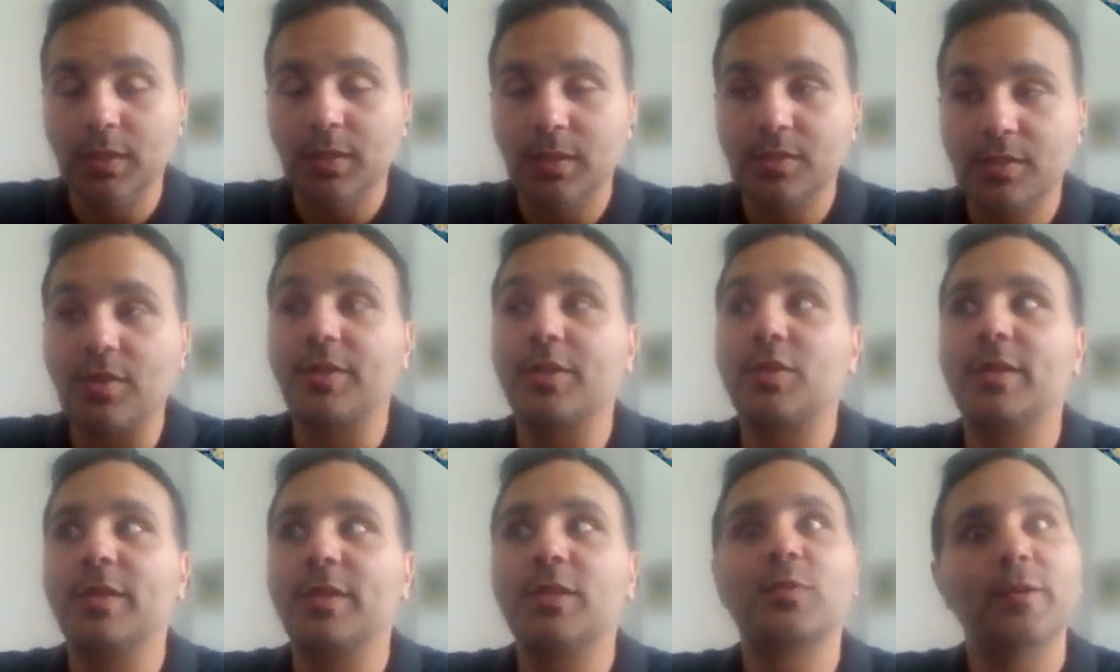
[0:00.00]
Sorry,
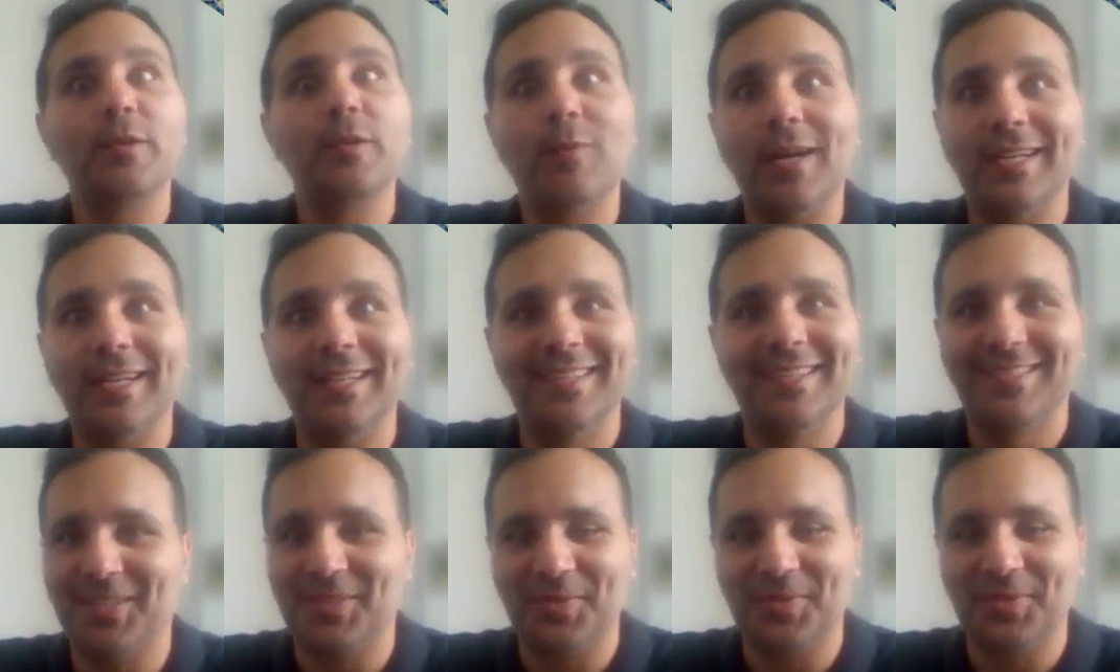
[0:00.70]
2021,
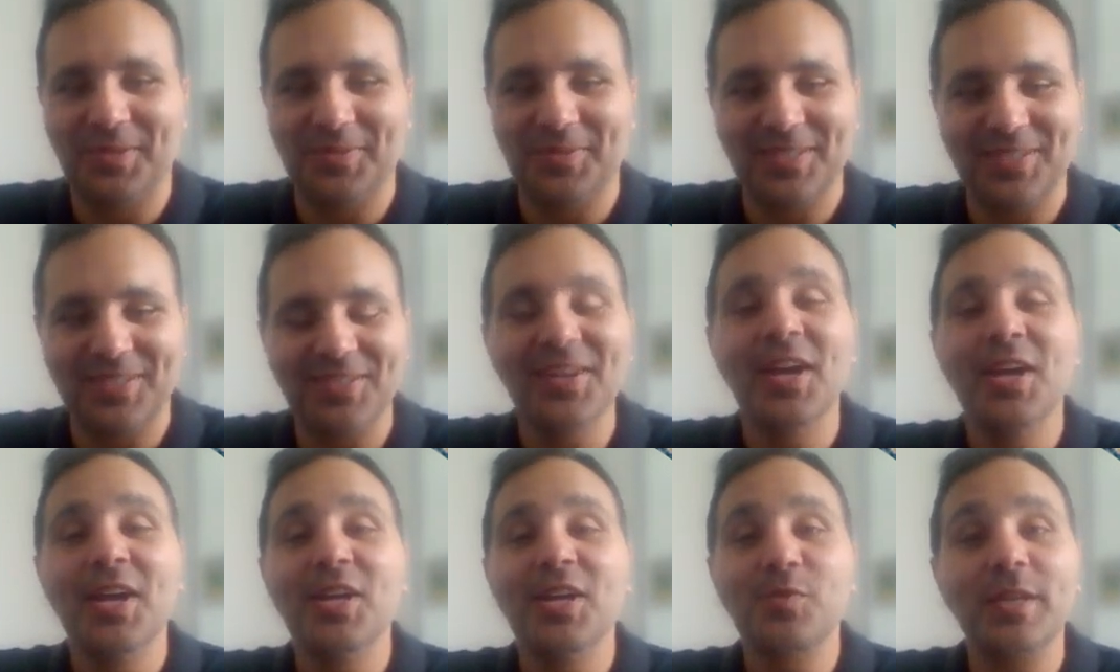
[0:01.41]
not 2022,
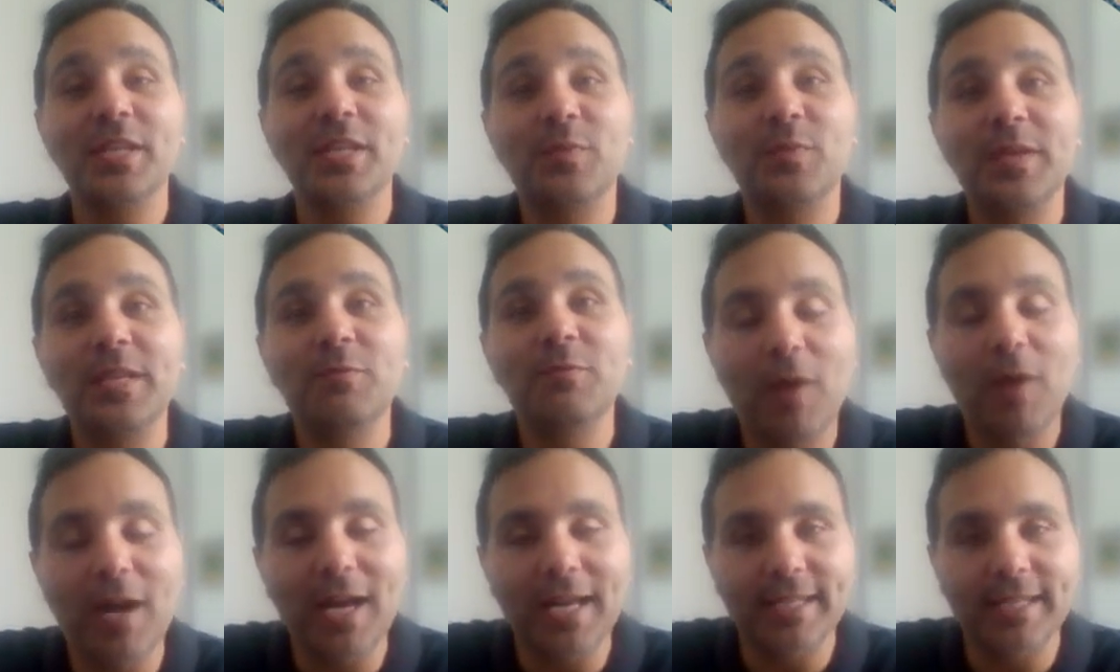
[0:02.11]

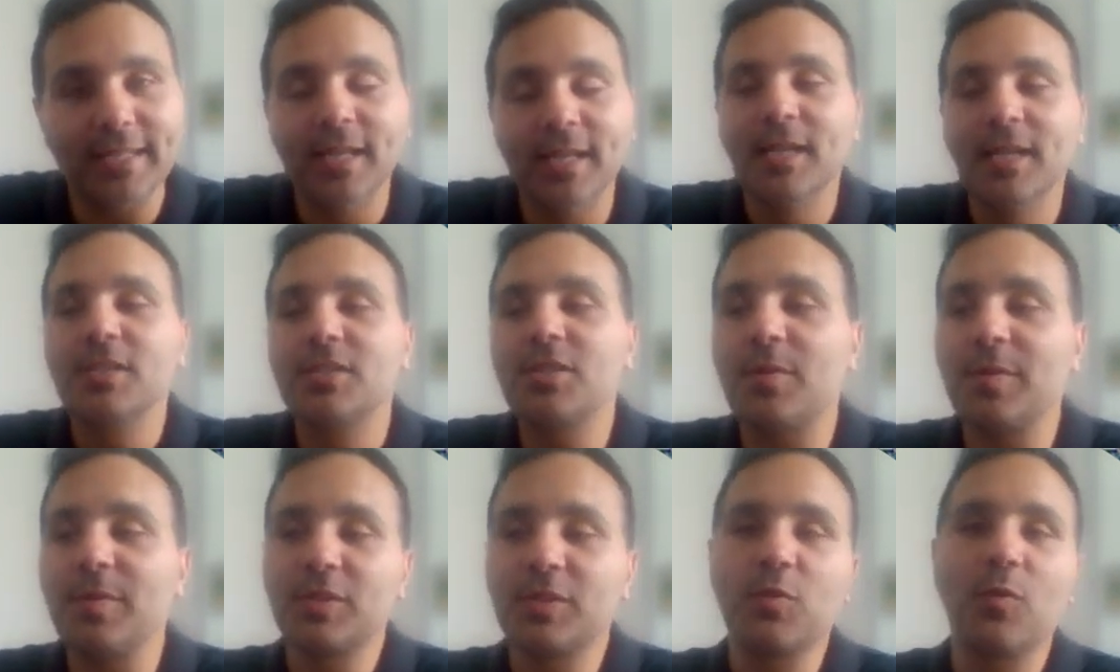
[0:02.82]
2021.
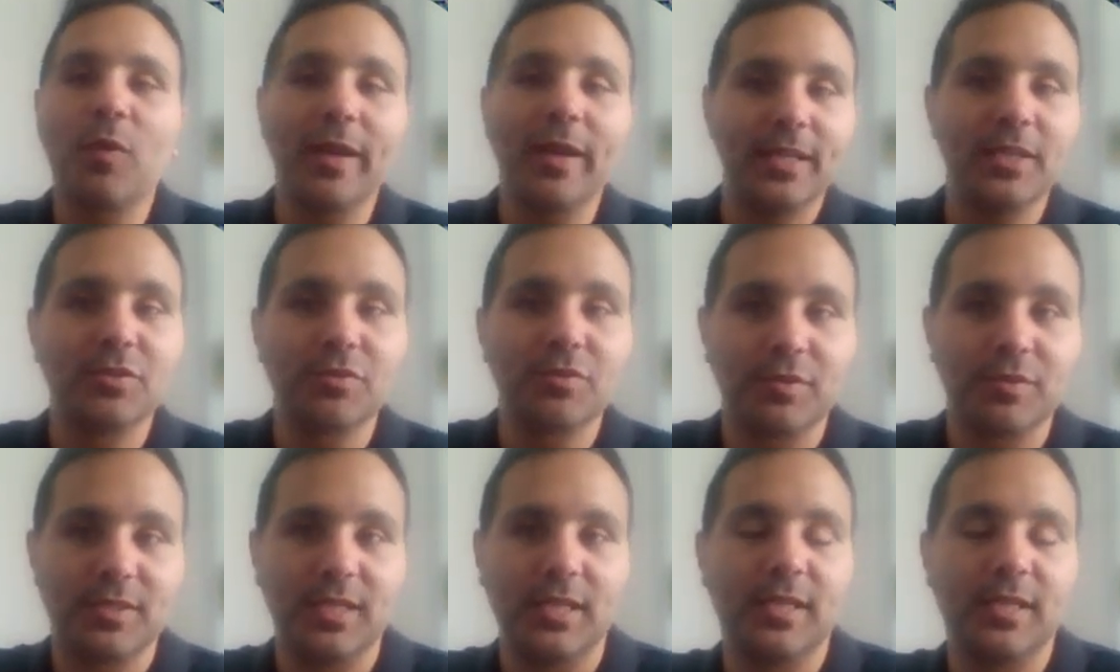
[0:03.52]
So it's quite
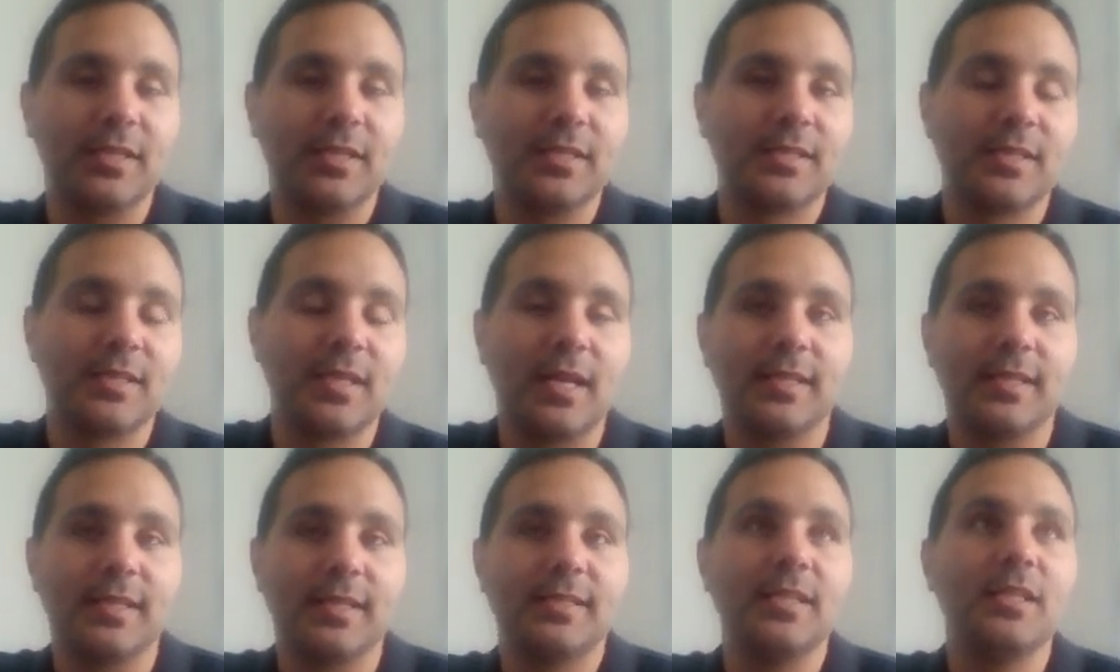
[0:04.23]
interesting because
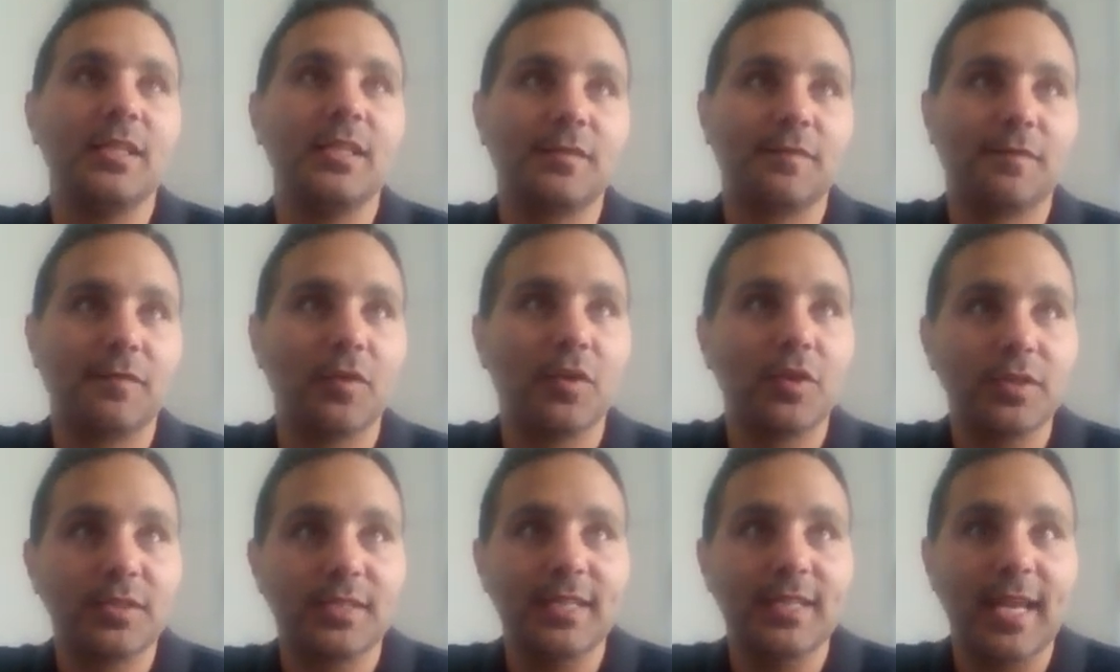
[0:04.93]
Sydney's
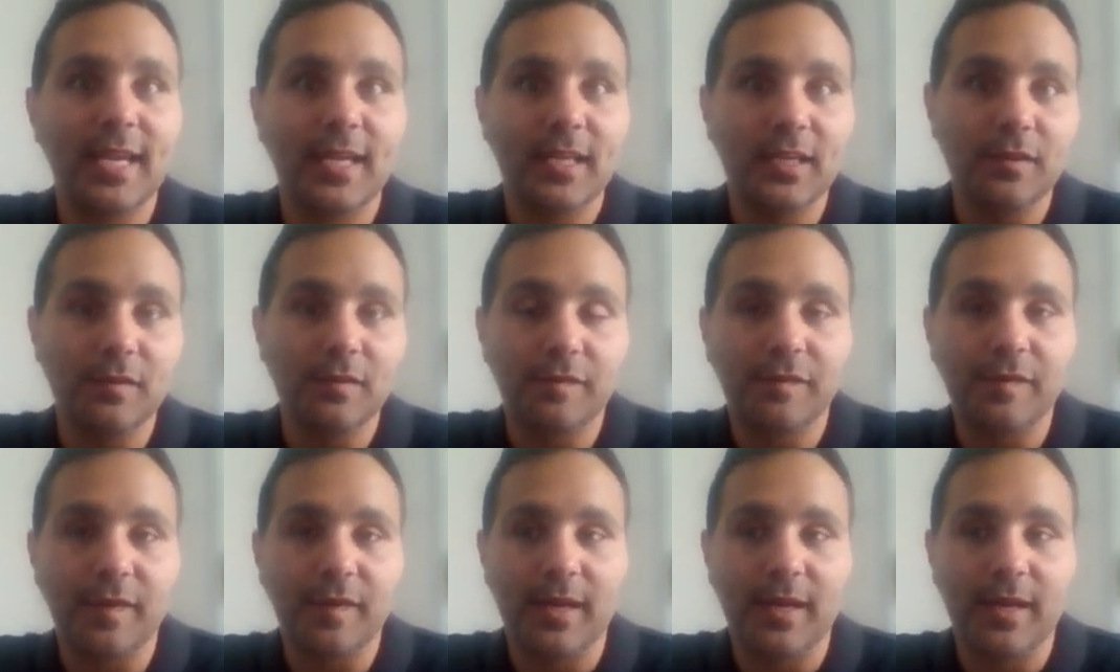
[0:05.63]
first
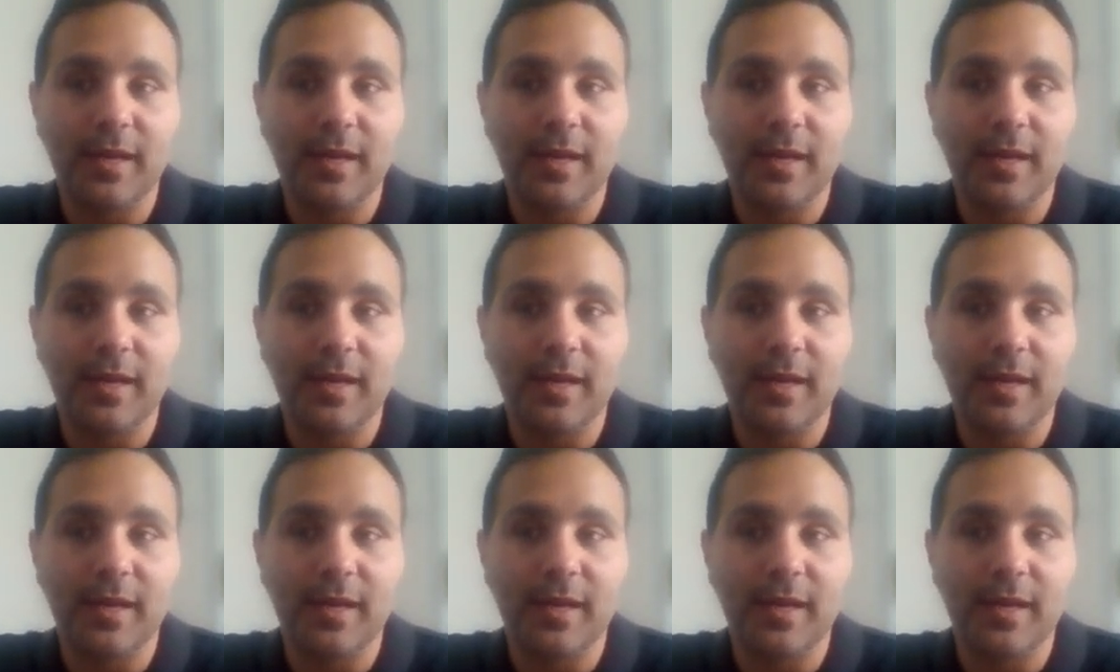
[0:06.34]
negative